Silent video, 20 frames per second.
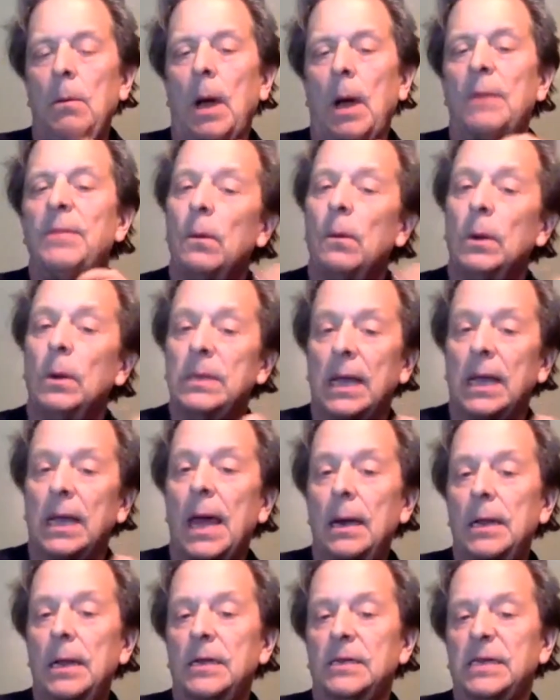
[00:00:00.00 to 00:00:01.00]
think what the
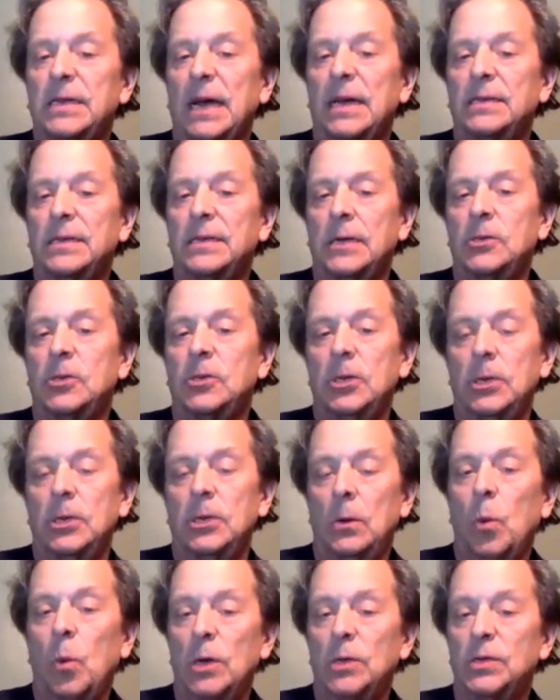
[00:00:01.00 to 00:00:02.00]
Kennedy assassination
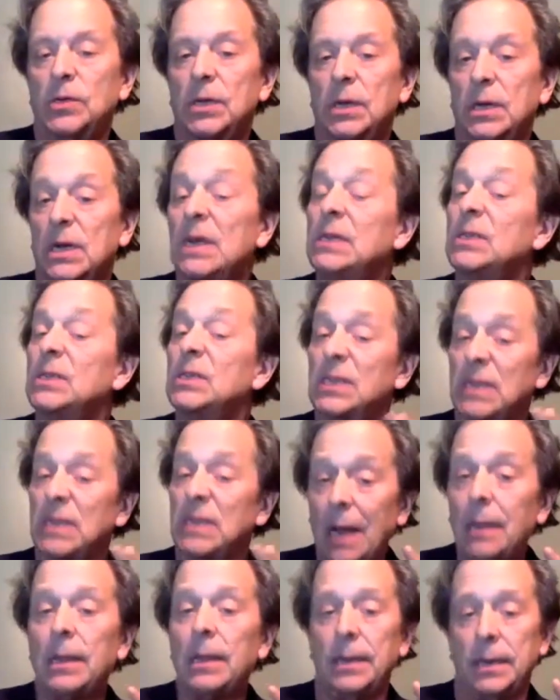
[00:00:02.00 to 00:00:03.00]
did was
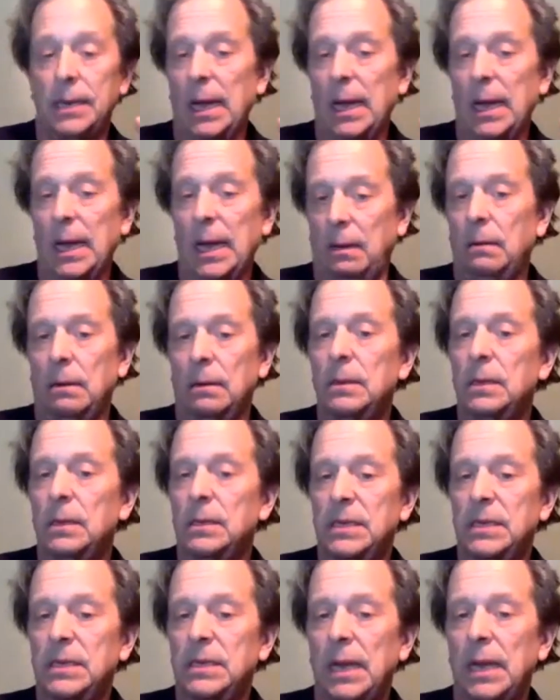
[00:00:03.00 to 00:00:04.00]
consolidate the
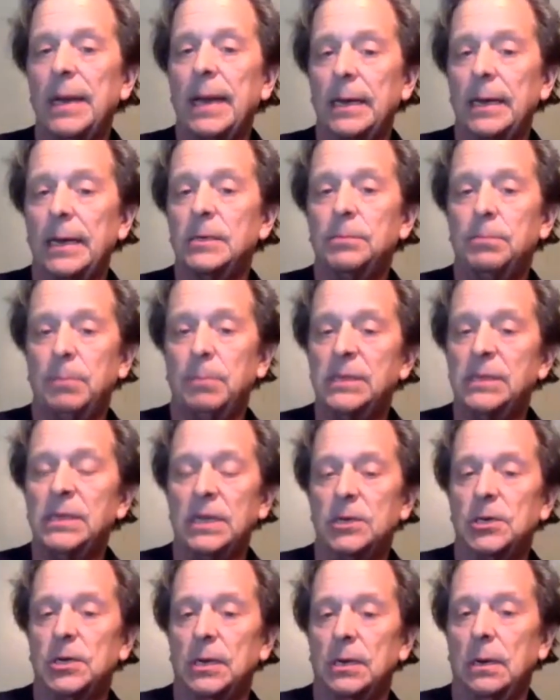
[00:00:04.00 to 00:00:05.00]
CIA's
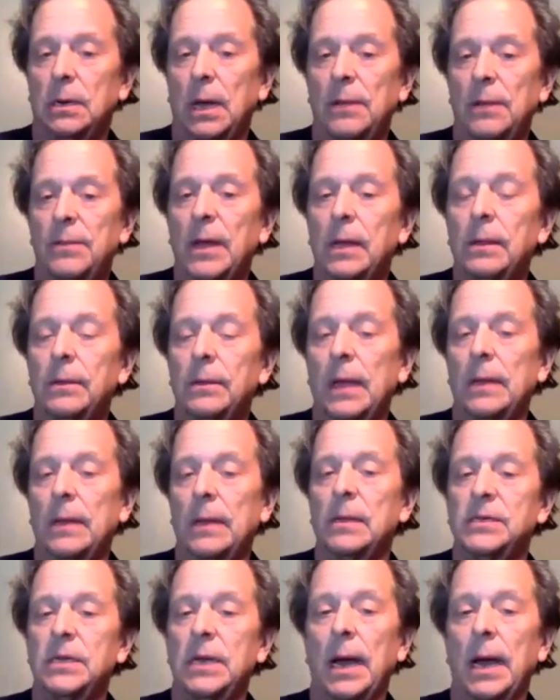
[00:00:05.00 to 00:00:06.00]
position. I think that
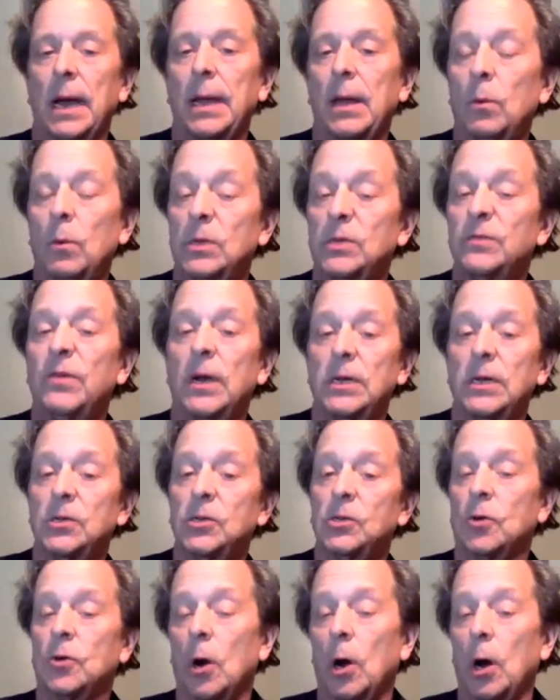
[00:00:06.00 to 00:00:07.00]
the CIA was very
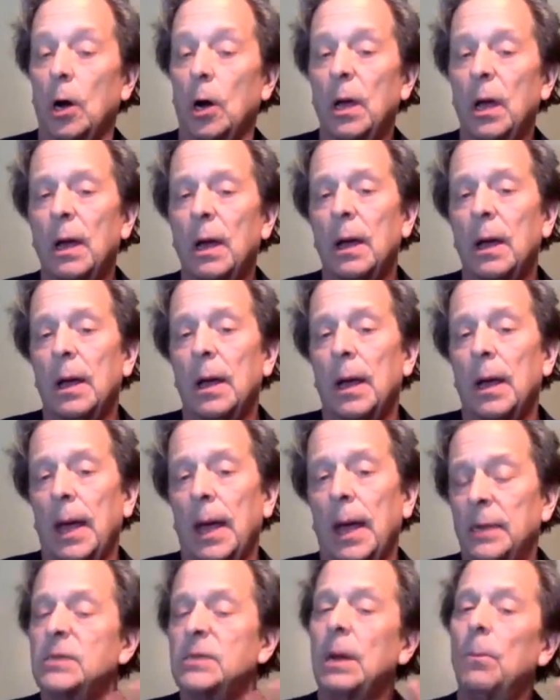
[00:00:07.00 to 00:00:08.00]
strong,
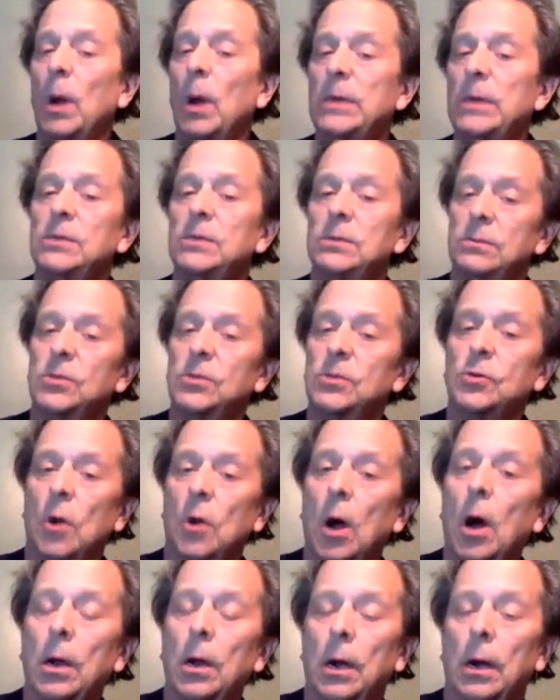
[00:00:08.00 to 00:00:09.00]
and in some ways
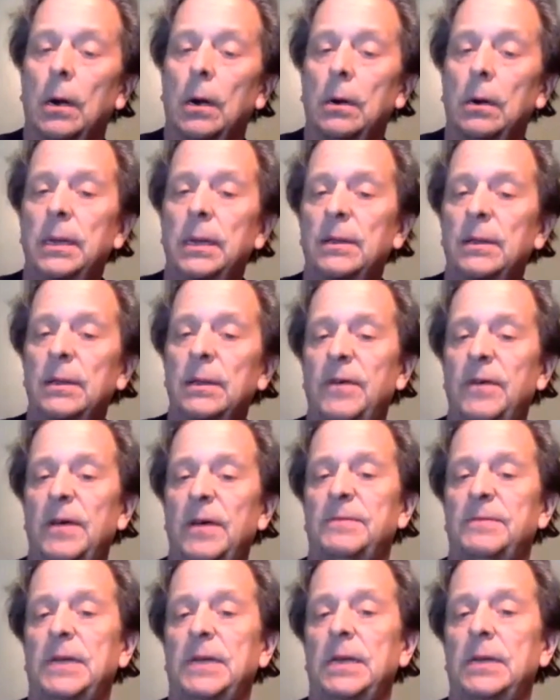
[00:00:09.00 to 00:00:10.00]
stronger in the
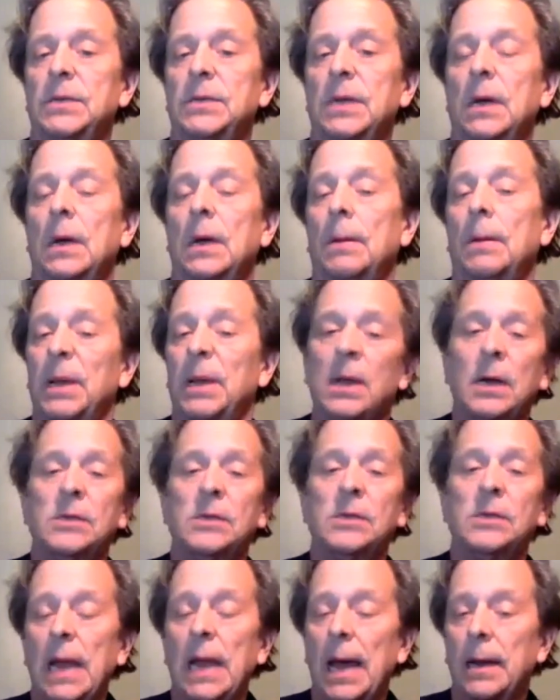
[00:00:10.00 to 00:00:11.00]
50s,
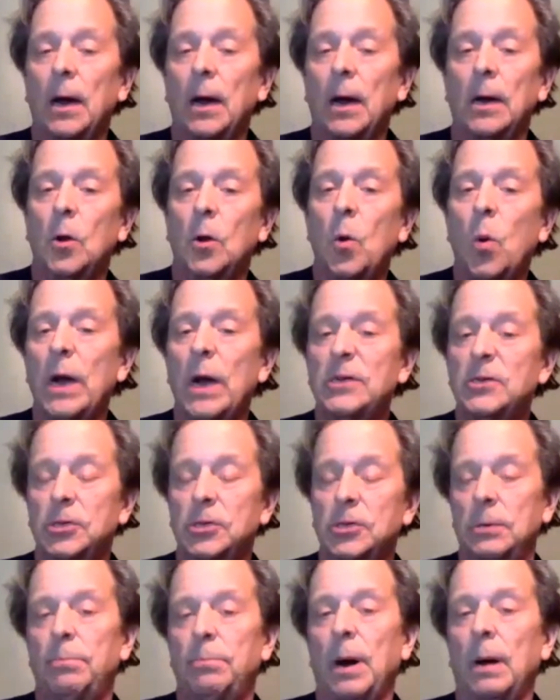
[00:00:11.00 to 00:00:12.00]
because it had
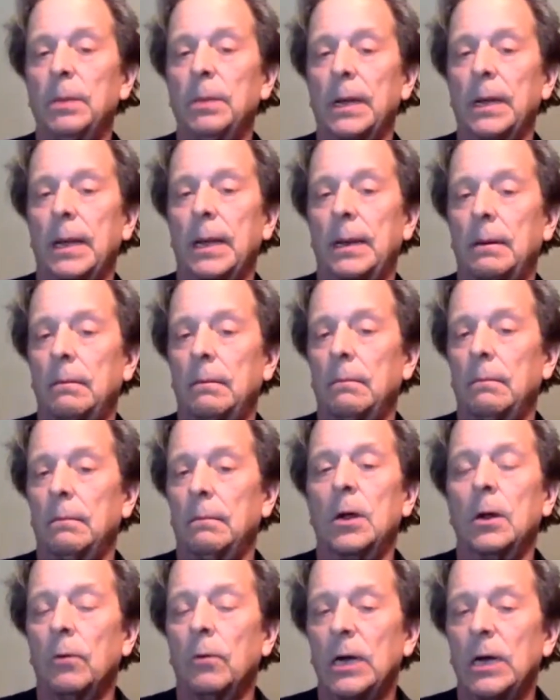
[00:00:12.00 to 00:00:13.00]
unquestioned public and
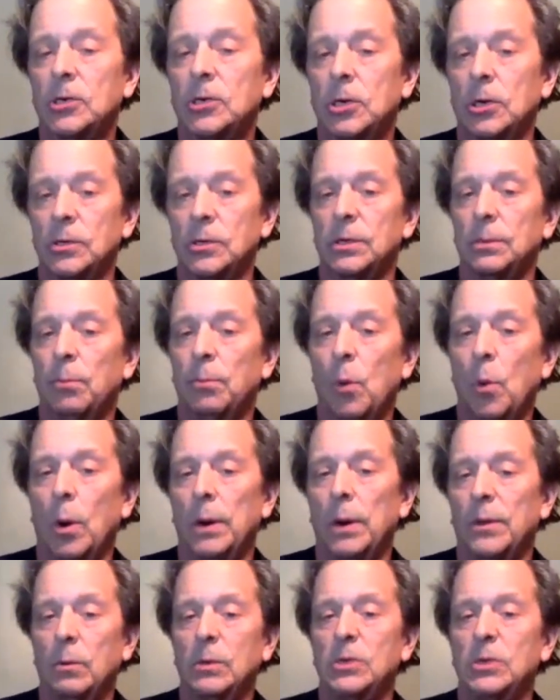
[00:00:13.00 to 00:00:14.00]
congressional
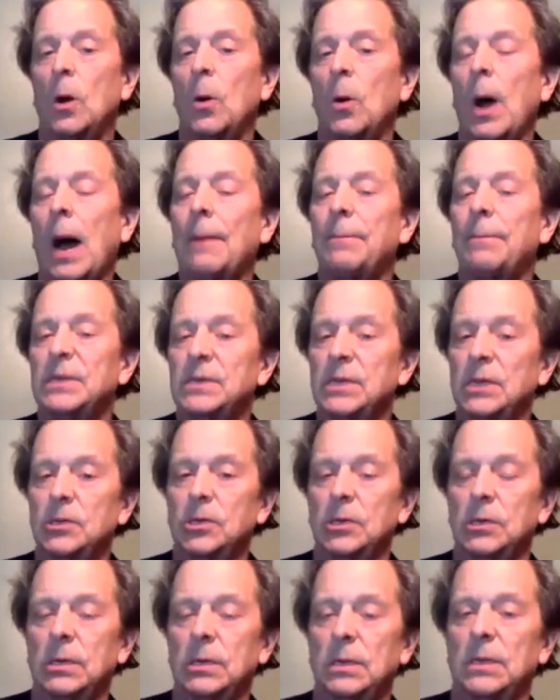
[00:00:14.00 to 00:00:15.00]
support. There was no
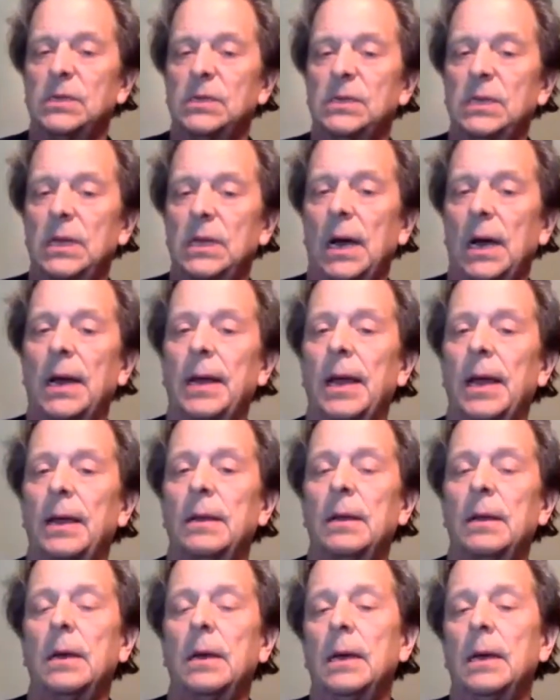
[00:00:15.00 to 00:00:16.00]
opposition to the CIA
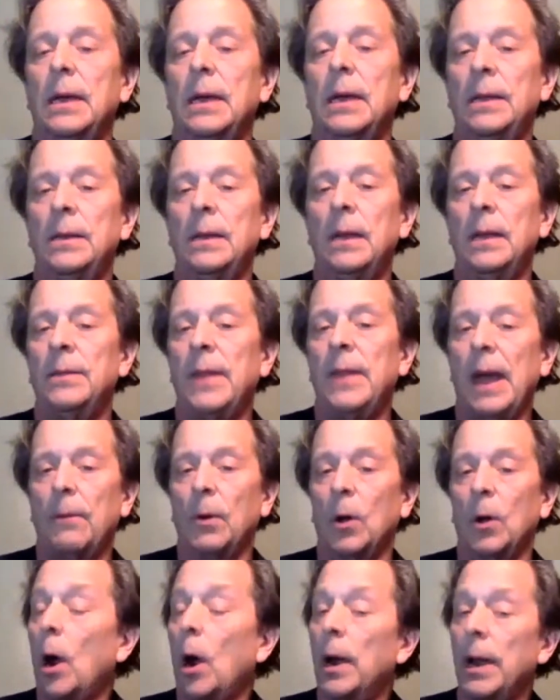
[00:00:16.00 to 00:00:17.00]
in that
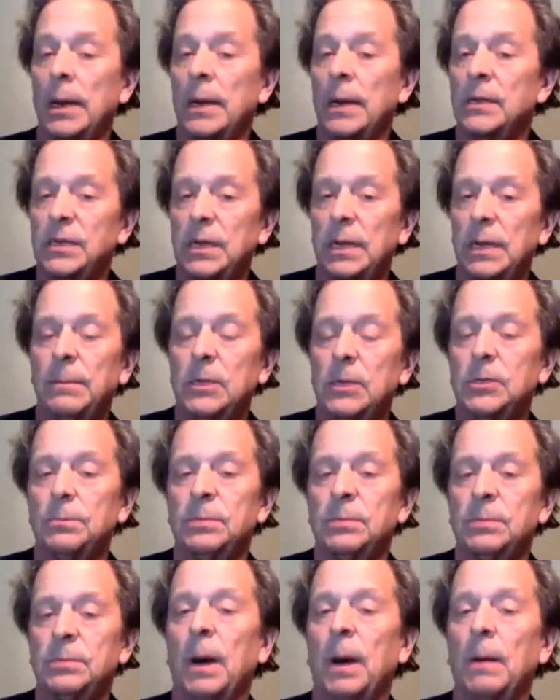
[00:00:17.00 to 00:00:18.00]
regard, and its
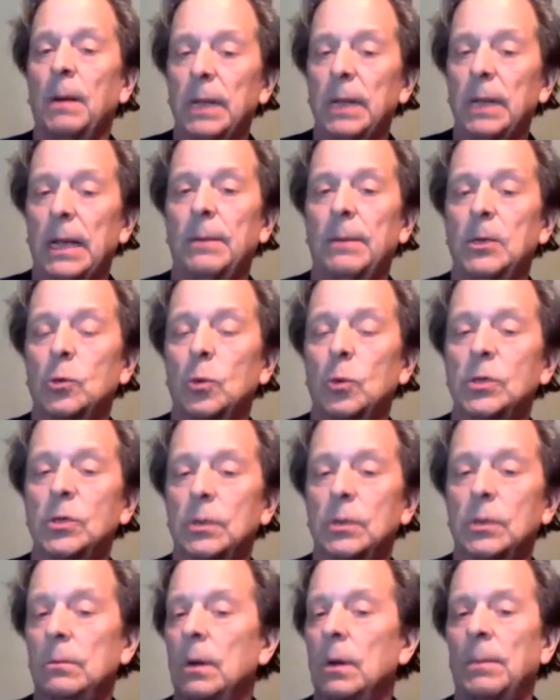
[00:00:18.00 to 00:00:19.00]
public image
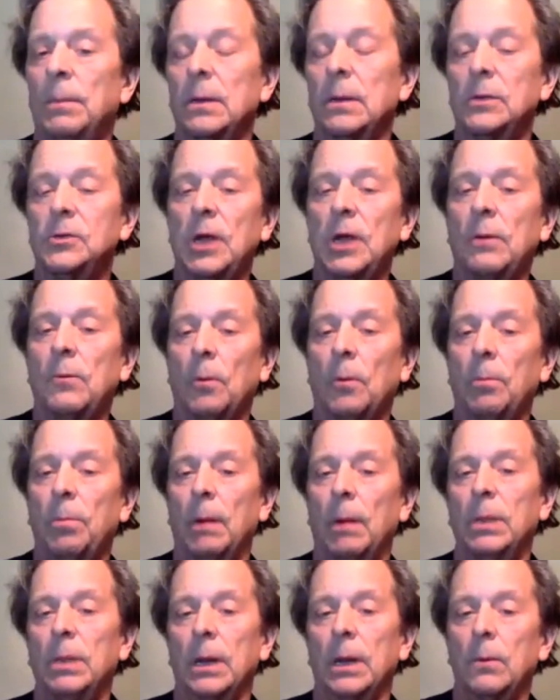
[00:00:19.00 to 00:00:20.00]
was, among the general
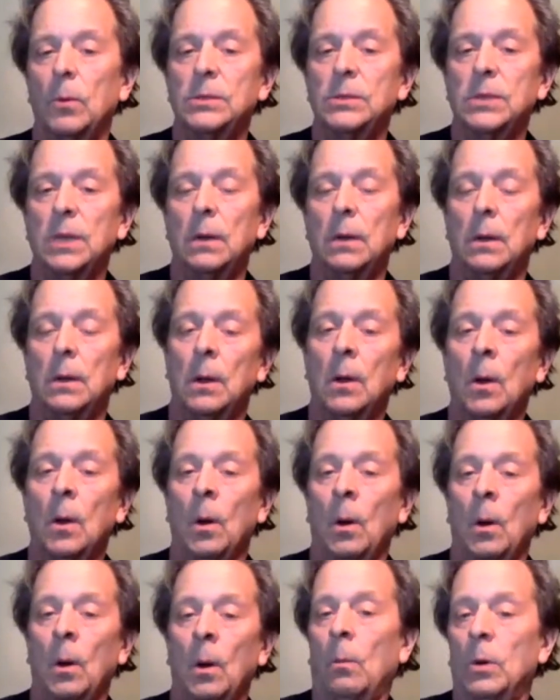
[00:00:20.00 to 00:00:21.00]
public, was
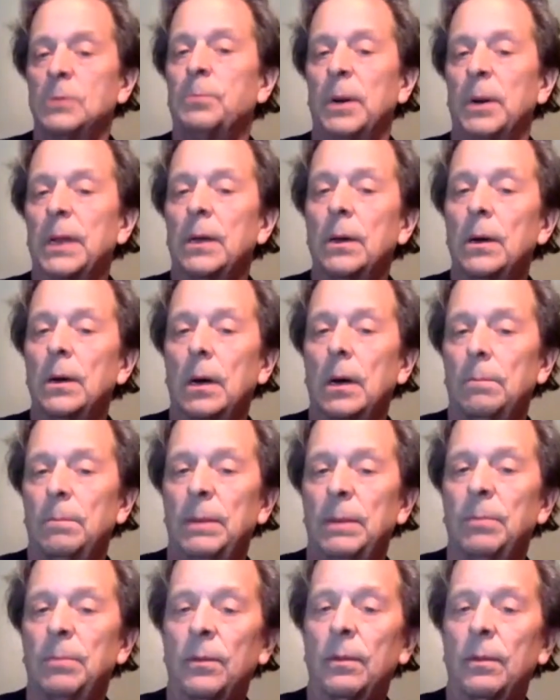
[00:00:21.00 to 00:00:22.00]
pretty good.
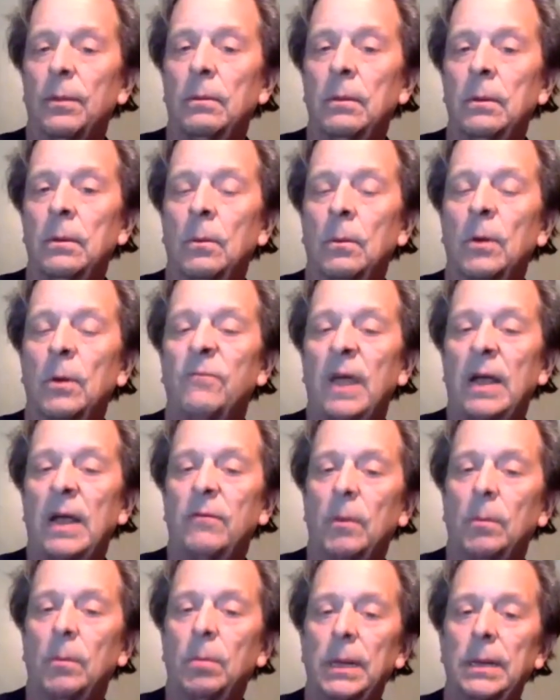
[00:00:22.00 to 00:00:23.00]
People, were
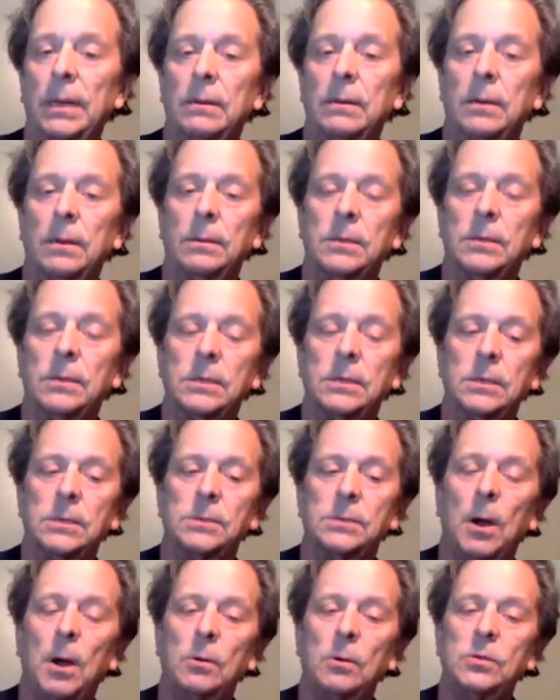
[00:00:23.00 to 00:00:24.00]
favorably
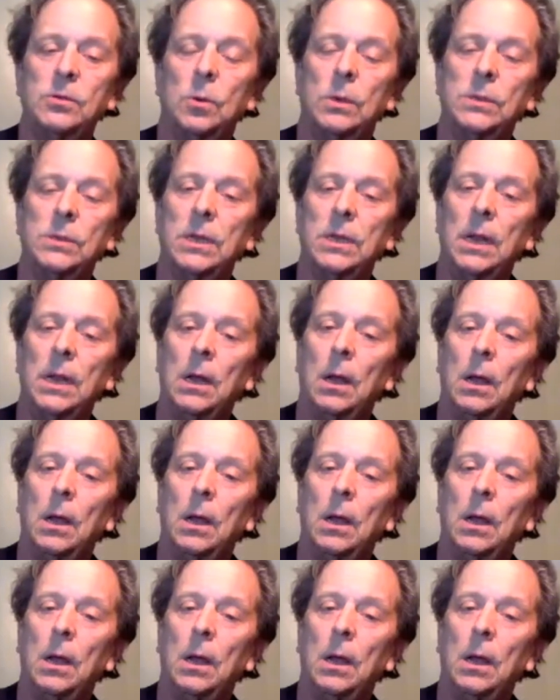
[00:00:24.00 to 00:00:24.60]
disposed towards it.